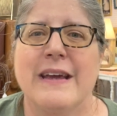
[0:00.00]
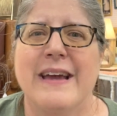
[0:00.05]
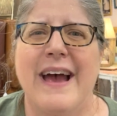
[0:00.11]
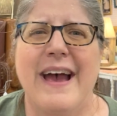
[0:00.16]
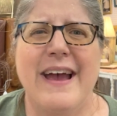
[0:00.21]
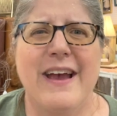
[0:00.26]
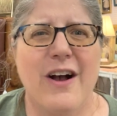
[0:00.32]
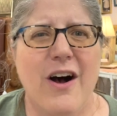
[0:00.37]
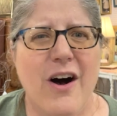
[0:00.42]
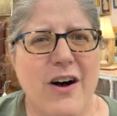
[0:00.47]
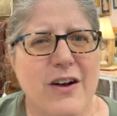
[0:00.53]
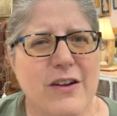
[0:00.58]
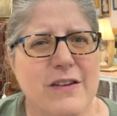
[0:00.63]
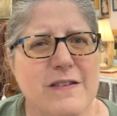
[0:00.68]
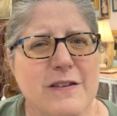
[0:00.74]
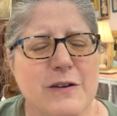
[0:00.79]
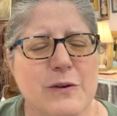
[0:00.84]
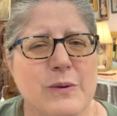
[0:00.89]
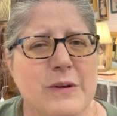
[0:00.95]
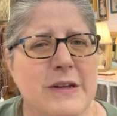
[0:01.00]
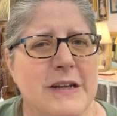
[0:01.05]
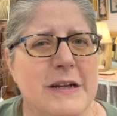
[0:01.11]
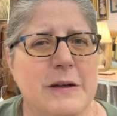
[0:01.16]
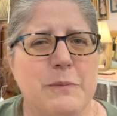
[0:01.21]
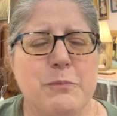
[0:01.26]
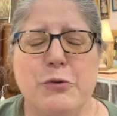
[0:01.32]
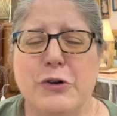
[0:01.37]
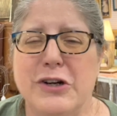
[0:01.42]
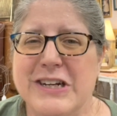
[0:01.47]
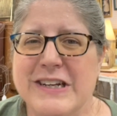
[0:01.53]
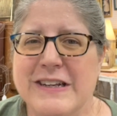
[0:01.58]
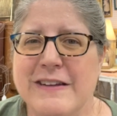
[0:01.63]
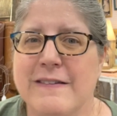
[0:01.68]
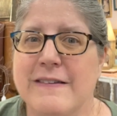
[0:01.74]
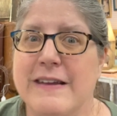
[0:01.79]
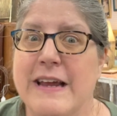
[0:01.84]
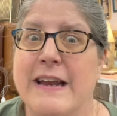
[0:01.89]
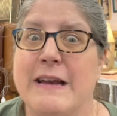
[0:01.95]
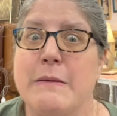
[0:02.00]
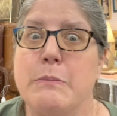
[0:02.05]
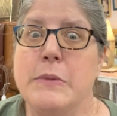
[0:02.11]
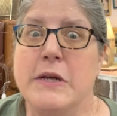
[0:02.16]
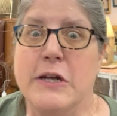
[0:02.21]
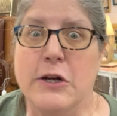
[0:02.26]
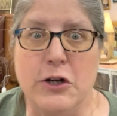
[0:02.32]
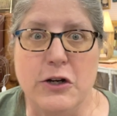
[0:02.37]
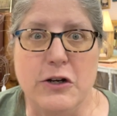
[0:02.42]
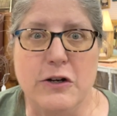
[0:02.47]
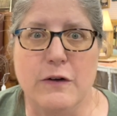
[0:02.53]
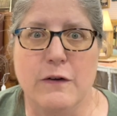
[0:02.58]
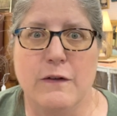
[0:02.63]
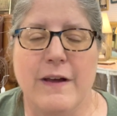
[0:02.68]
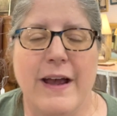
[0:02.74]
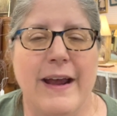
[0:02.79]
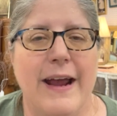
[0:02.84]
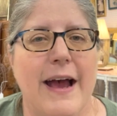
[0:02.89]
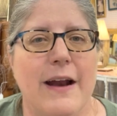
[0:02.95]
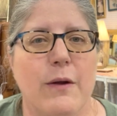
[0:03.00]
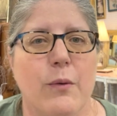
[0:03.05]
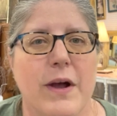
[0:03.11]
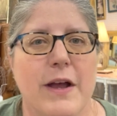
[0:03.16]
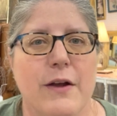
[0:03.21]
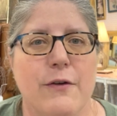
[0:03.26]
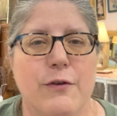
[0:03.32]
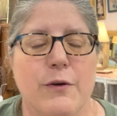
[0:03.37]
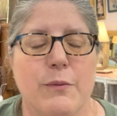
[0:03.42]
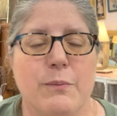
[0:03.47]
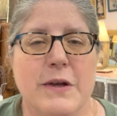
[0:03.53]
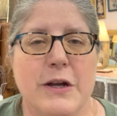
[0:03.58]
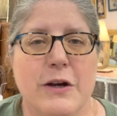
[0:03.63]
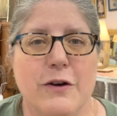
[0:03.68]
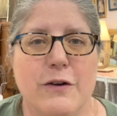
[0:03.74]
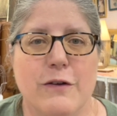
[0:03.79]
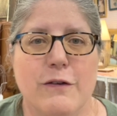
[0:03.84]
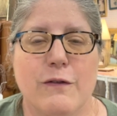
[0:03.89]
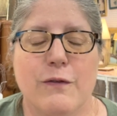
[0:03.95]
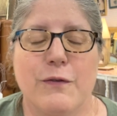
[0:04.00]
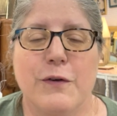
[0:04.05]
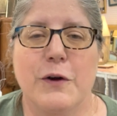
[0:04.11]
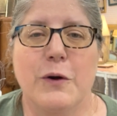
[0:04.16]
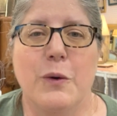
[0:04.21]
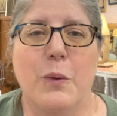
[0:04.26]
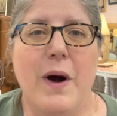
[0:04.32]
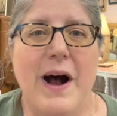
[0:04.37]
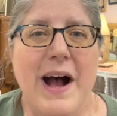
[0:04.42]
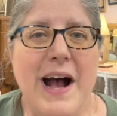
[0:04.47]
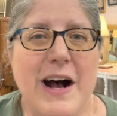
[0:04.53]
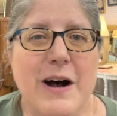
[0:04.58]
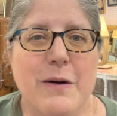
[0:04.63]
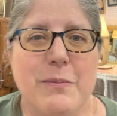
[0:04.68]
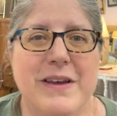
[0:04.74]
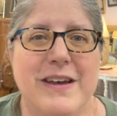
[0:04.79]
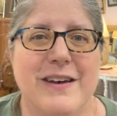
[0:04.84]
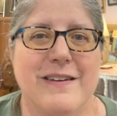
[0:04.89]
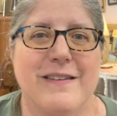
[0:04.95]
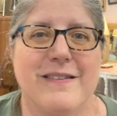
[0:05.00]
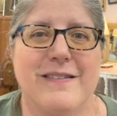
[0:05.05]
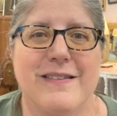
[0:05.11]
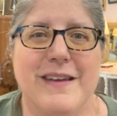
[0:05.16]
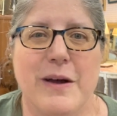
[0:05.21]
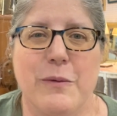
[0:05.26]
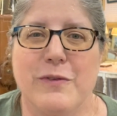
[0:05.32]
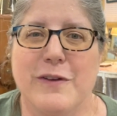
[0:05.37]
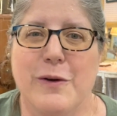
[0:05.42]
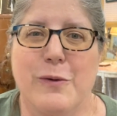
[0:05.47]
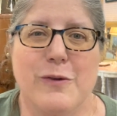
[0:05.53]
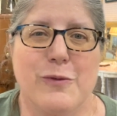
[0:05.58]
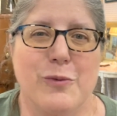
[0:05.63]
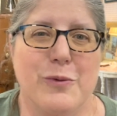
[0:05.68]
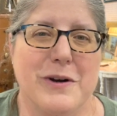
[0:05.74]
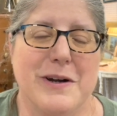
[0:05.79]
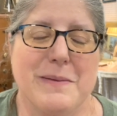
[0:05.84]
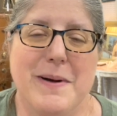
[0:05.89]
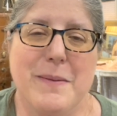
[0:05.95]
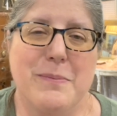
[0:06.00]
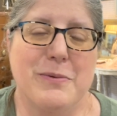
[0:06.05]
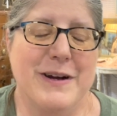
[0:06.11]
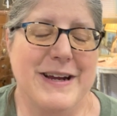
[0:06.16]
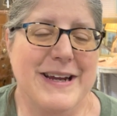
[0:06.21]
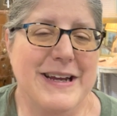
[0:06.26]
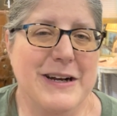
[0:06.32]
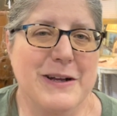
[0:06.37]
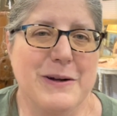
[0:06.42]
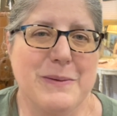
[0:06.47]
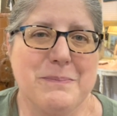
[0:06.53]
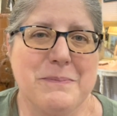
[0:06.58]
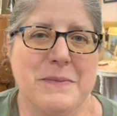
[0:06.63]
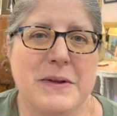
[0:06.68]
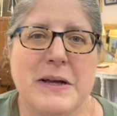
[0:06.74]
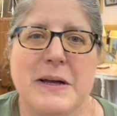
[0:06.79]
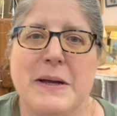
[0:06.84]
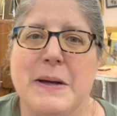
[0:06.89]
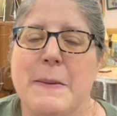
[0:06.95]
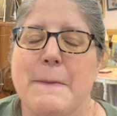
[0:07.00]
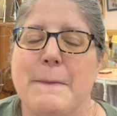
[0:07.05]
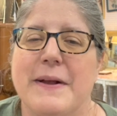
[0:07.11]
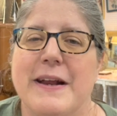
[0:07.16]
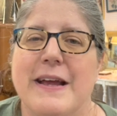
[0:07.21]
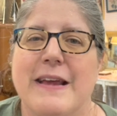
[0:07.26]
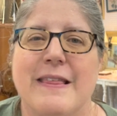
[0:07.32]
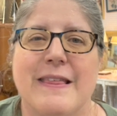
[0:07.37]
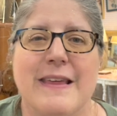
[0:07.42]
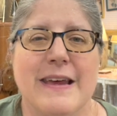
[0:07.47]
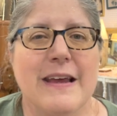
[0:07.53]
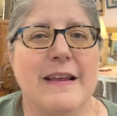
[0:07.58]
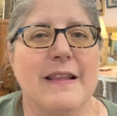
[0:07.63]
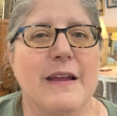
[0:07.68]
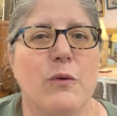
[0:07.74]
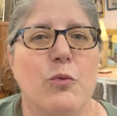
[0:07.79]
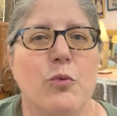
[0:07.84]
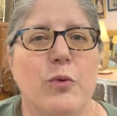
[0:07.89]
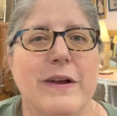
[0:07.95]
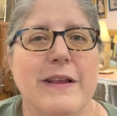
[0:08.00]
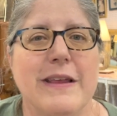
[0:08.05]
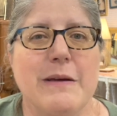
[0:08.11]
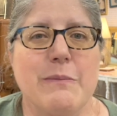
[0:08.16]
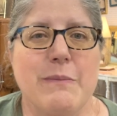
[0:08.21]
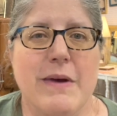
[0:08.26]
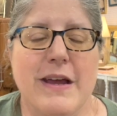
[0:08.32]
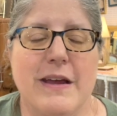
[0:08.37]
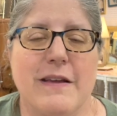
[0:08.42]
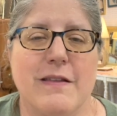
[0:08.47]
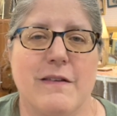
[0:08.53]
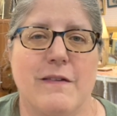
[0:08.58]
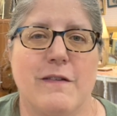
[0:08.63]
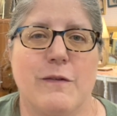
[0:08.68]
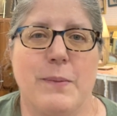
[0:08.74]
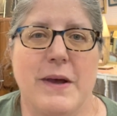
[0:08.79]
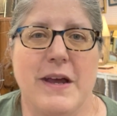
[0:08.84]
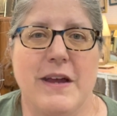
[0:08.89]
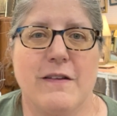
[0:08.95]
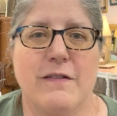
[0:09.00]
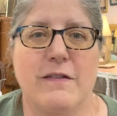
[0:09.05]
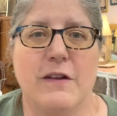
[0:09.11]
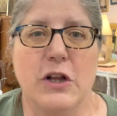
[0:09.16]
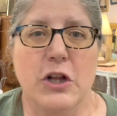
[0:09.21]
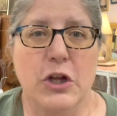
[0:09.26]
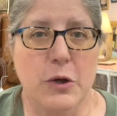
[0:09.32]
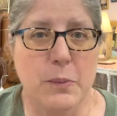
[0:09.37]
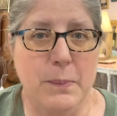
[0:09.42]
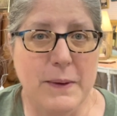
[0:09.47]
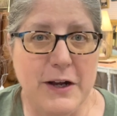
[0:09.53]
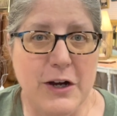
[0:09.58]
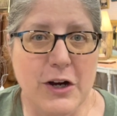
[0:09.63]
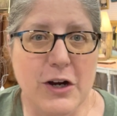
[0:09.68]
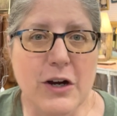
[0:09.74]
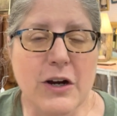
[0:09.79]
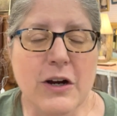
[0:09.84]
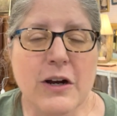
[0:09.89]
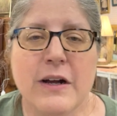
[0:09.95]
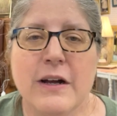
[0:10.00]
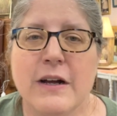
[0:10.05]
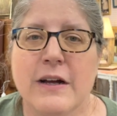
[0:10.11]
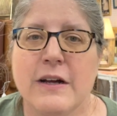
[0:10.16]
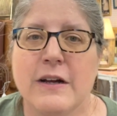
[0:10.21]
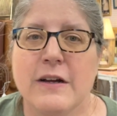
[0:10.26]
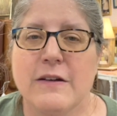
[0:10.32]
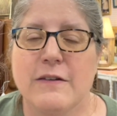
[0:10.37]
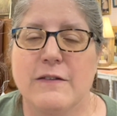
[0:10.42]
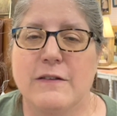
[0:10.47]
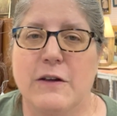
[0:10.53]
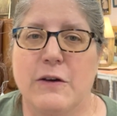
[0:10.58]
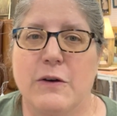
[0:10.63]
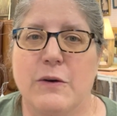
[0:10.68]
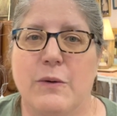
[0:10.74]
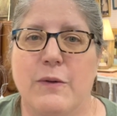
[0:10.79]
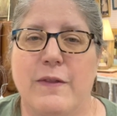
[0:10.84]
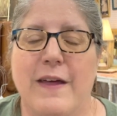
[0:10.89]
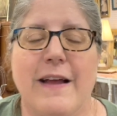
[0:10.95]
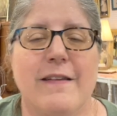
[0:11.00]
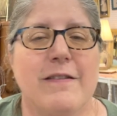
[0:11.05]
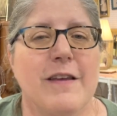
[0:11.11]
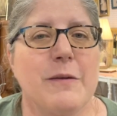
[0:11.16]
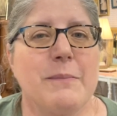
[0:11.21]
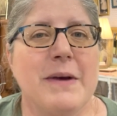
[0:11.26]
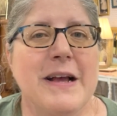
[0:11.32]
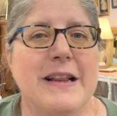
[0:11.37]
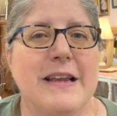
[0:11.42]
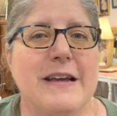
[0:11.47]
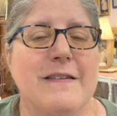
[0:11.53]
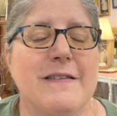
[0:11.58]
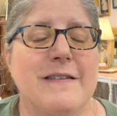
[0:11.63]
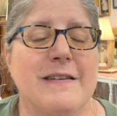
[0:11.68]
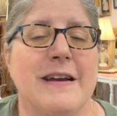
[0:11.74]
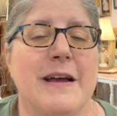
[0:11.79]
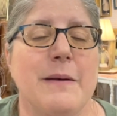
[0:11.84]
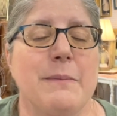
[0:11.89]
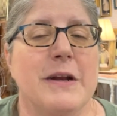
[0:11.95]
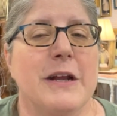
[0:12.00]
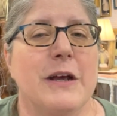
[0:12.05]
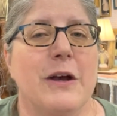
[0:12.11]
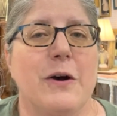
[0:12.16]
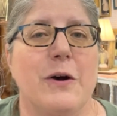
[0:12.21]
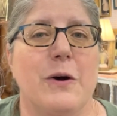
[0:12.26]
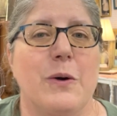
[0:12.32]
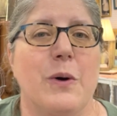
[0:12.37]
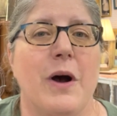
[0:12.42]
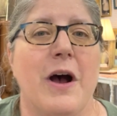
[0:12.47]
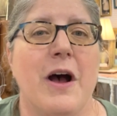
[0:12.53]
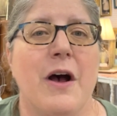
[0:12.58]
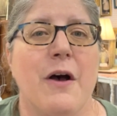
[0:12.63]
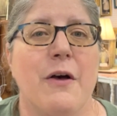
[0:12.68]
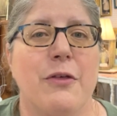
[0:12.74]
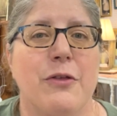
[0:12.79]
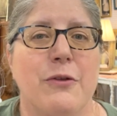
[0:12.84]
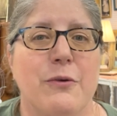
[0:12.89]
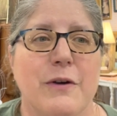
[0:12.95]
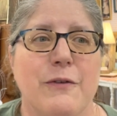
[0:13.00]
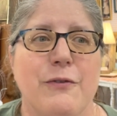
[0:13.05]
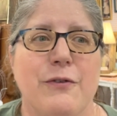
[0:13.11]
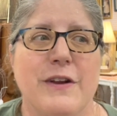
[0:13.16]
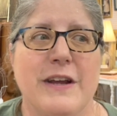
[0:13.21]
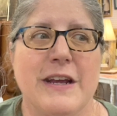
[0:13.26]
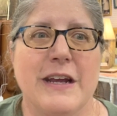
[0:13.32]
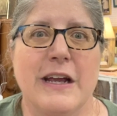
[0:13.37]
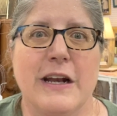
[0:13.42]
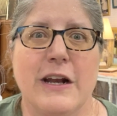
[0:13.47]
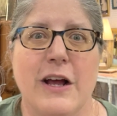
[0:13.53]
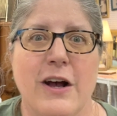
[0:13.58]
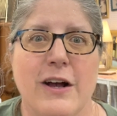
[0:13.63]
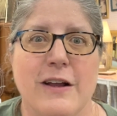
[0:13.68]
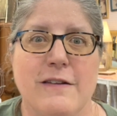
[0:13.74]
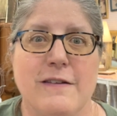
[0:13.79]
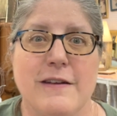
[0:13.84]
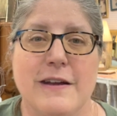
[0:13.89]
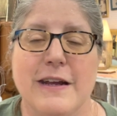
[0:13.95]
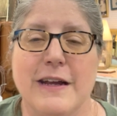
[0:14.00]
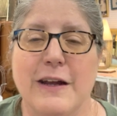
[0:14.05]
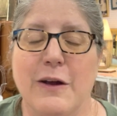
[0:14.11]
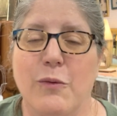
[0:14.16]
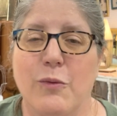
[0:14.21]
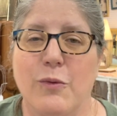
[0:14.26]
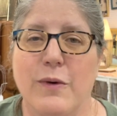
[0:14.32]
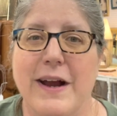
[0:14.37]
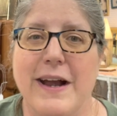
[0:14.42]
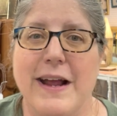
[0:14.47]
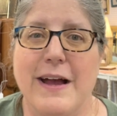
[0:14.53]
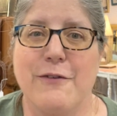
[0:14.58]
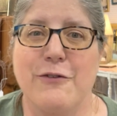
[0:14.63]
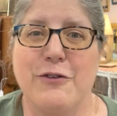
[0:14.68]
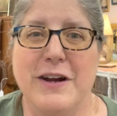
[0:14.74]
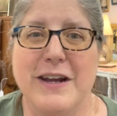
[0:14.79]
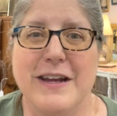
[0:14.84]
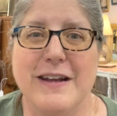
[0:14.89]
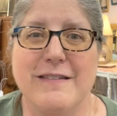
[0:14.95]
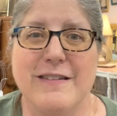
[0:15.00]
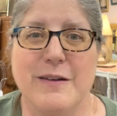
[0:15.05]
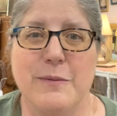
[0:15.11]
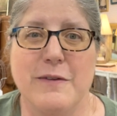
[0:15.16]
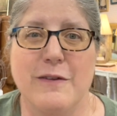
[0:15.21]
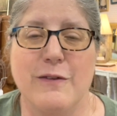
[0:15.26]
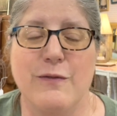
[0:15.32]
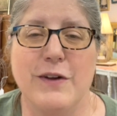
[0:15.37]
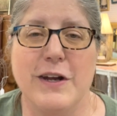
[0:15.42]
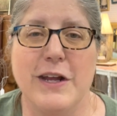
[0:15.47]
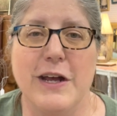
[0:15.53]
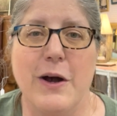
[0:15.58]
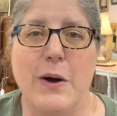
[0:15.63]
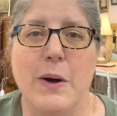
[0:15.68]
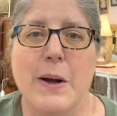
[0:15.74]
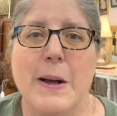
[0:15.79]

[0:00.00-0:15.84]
I also need prints and mirrors. I got away from mirrors for a while because I was always worried about breaking them, but I think they really make the space look bigger. So that's on my list, and I'm gonna go thrifting and hunting right after I get done with this video.